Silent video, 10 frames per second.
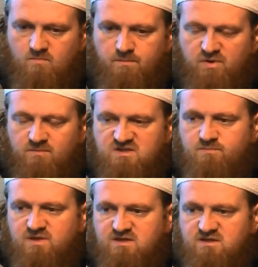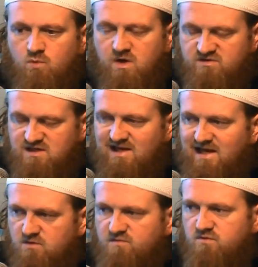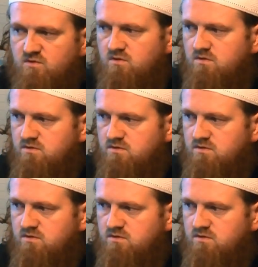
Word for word: permissibility, where is it allowed for